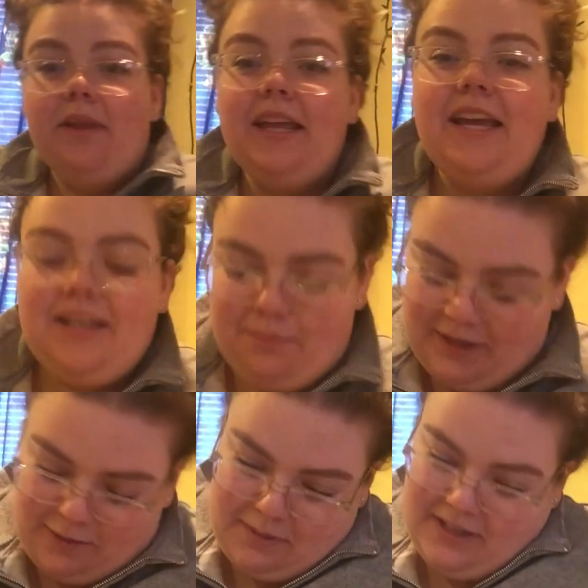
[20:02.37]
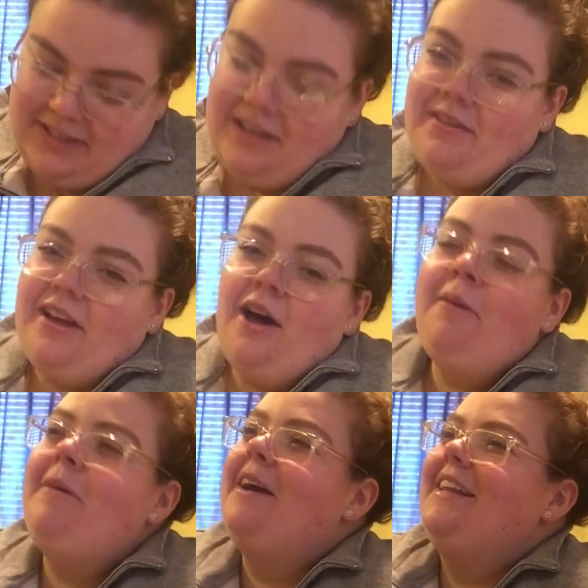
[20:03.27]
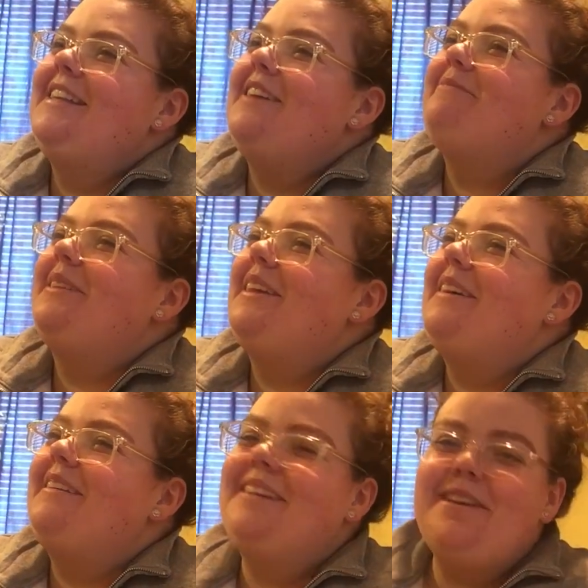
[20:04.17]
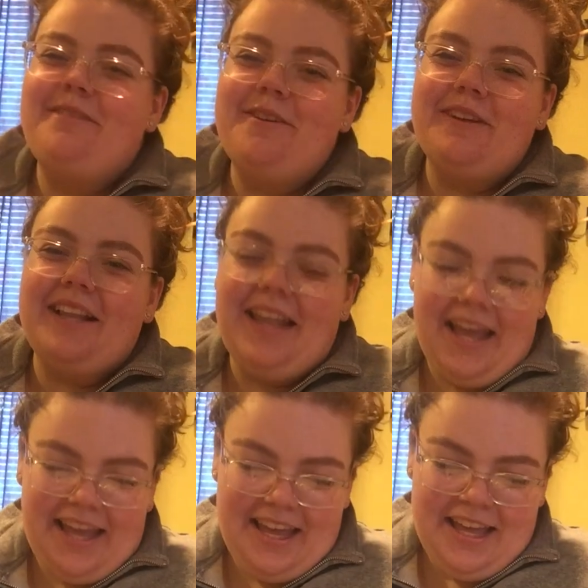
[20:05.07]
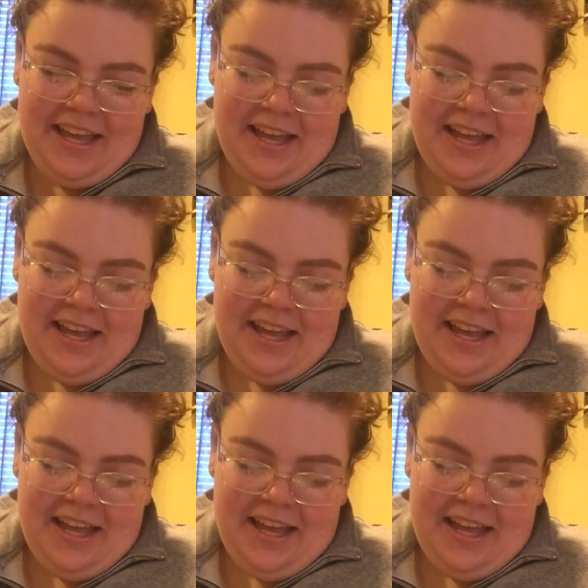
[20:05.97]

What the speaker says: Please, please, please leave a comment down below if you would like